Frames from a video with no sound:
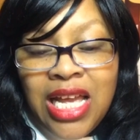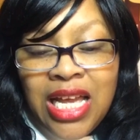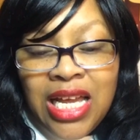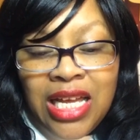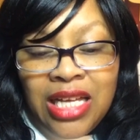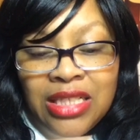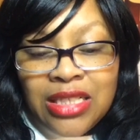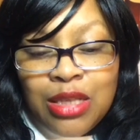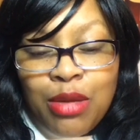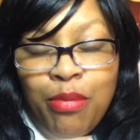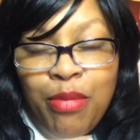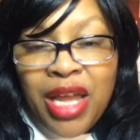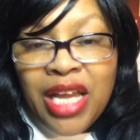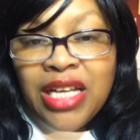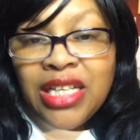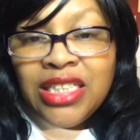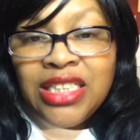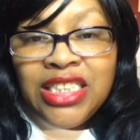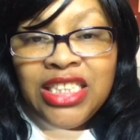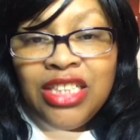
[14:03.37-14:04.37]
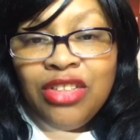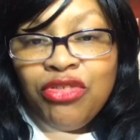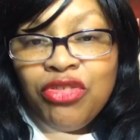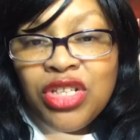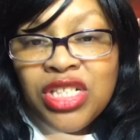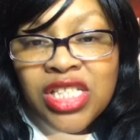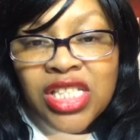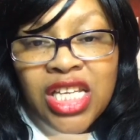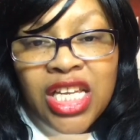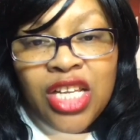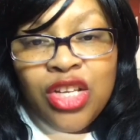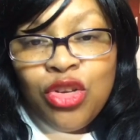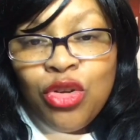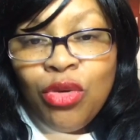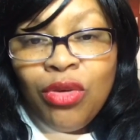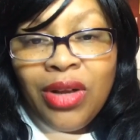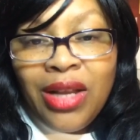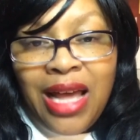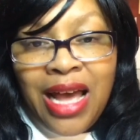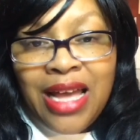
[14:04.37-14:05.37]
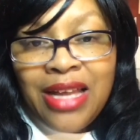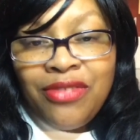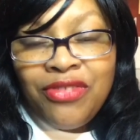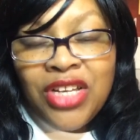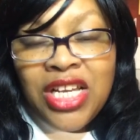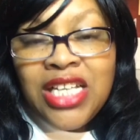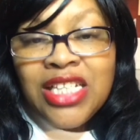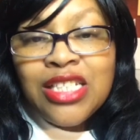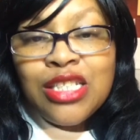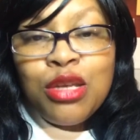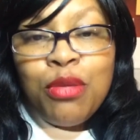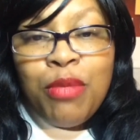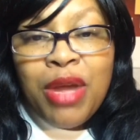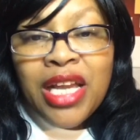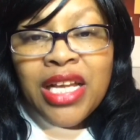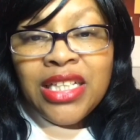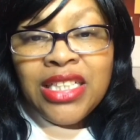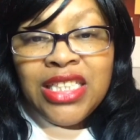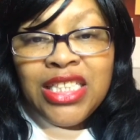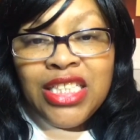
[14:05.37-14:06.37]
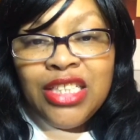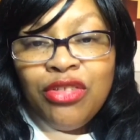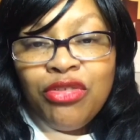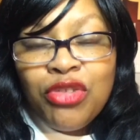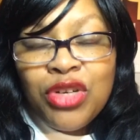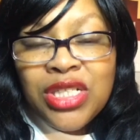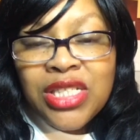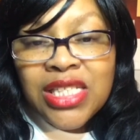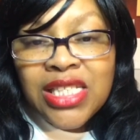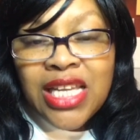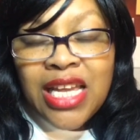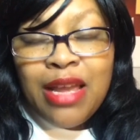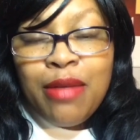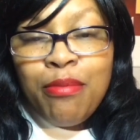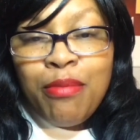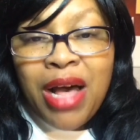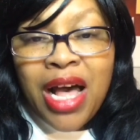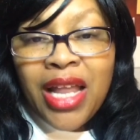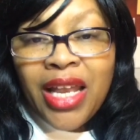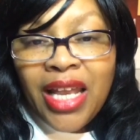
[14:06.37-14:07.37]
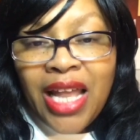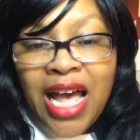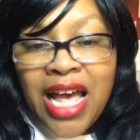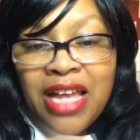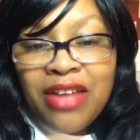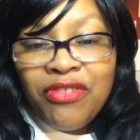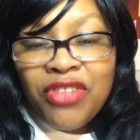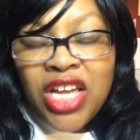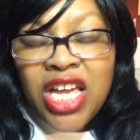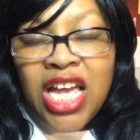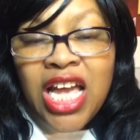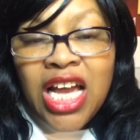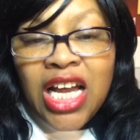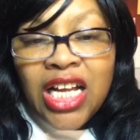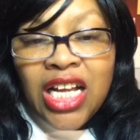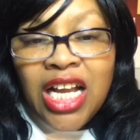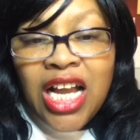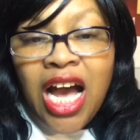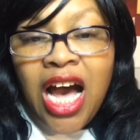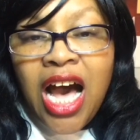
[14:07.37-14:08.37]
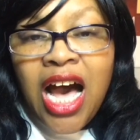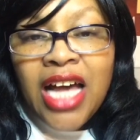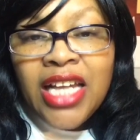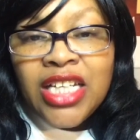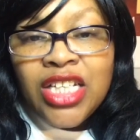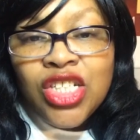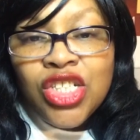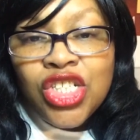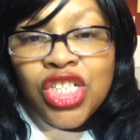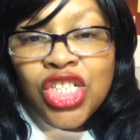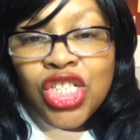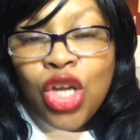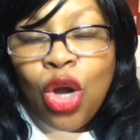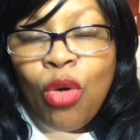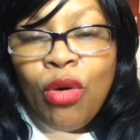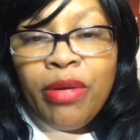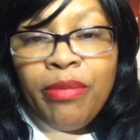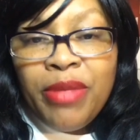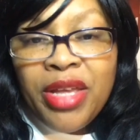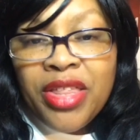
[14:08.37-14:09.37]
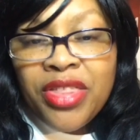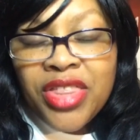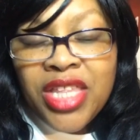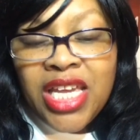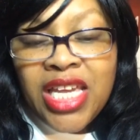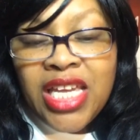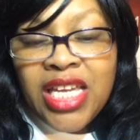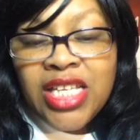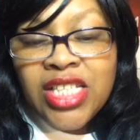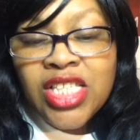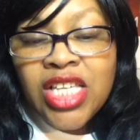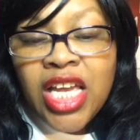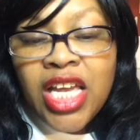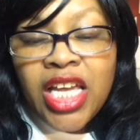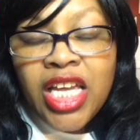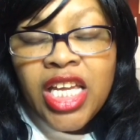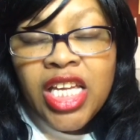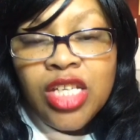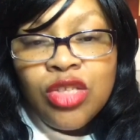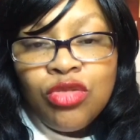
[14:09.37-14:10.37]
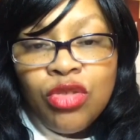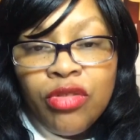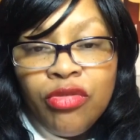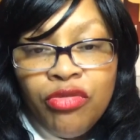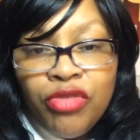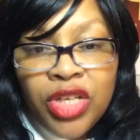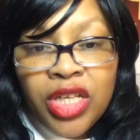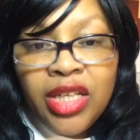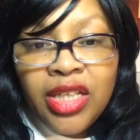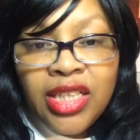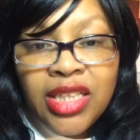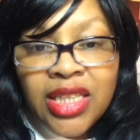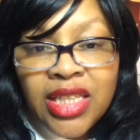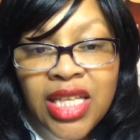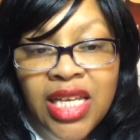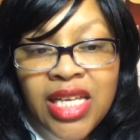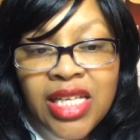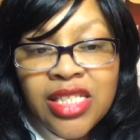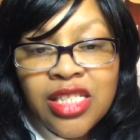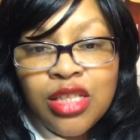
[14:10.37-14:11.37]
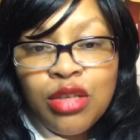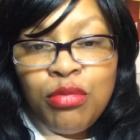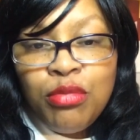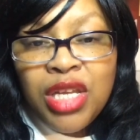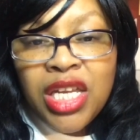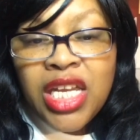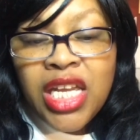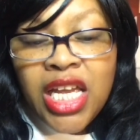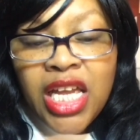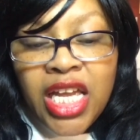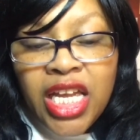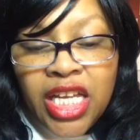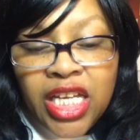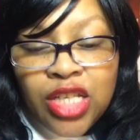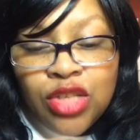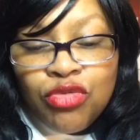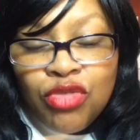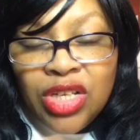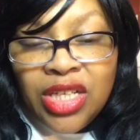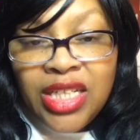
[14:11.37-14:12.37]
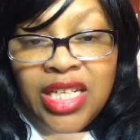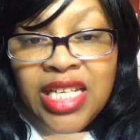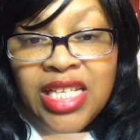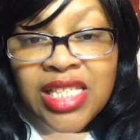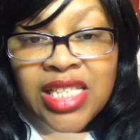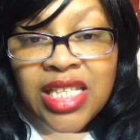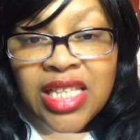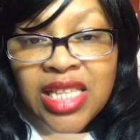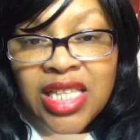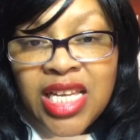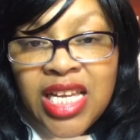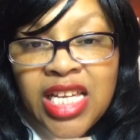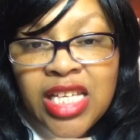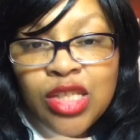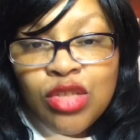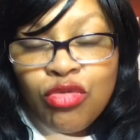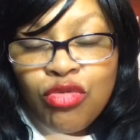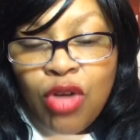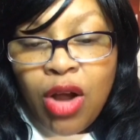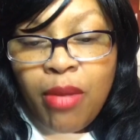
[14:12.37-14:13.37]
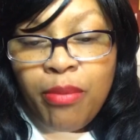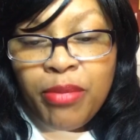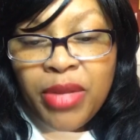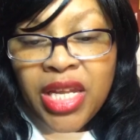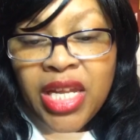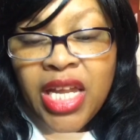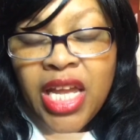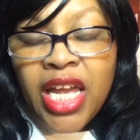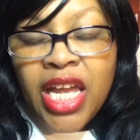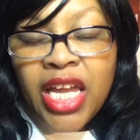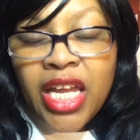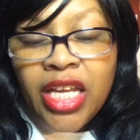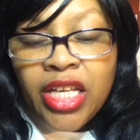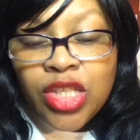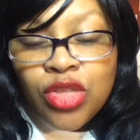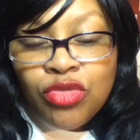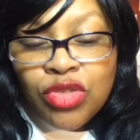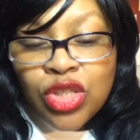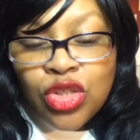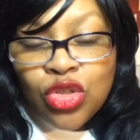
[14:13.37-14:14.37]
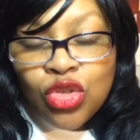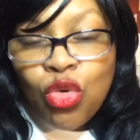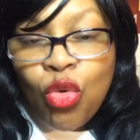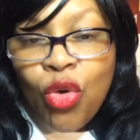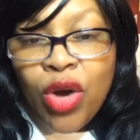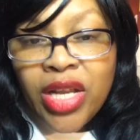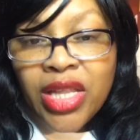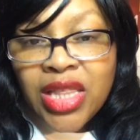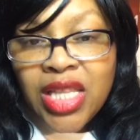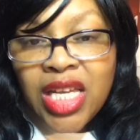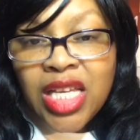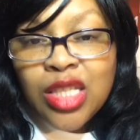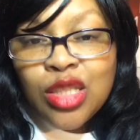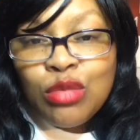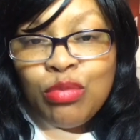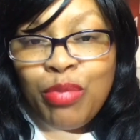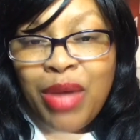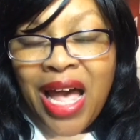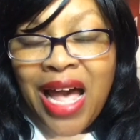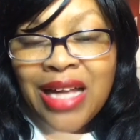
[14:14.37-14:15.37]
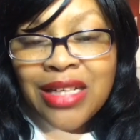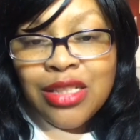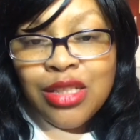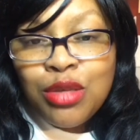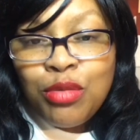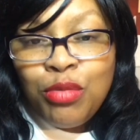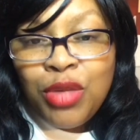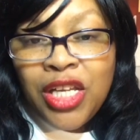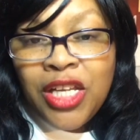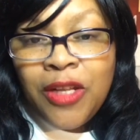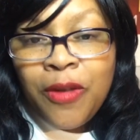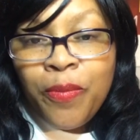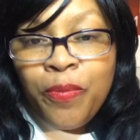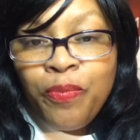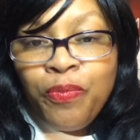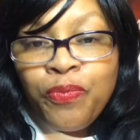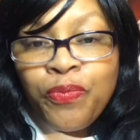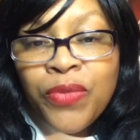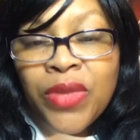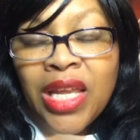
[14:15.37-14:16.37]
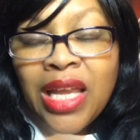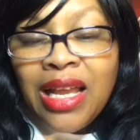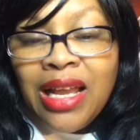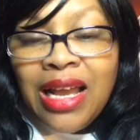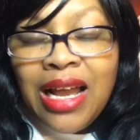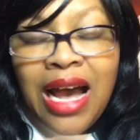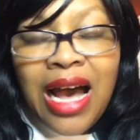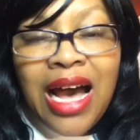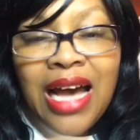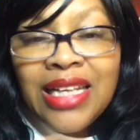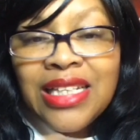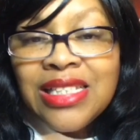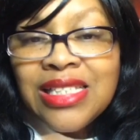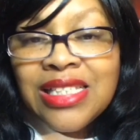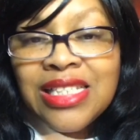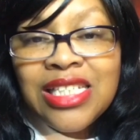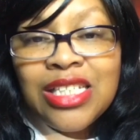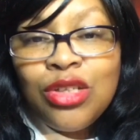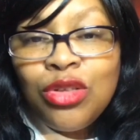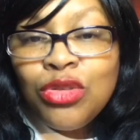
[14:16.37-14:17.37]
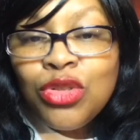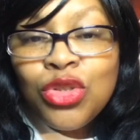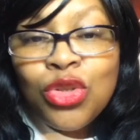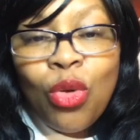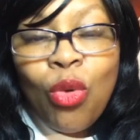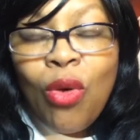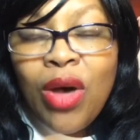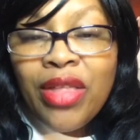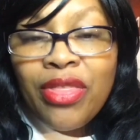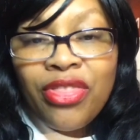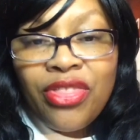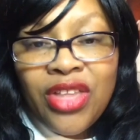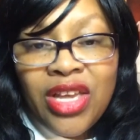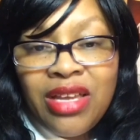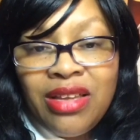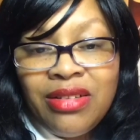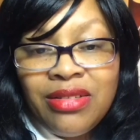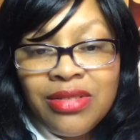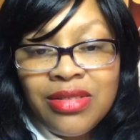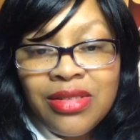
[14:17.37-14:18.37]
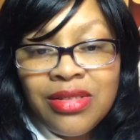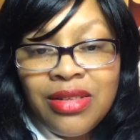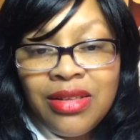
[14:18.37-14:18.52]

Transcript: to make a difference in your life, to make a difference in my life. God is showing me things He's revealing things to me. He's releasing things from me. He's restoring things back to me. God is still doing things.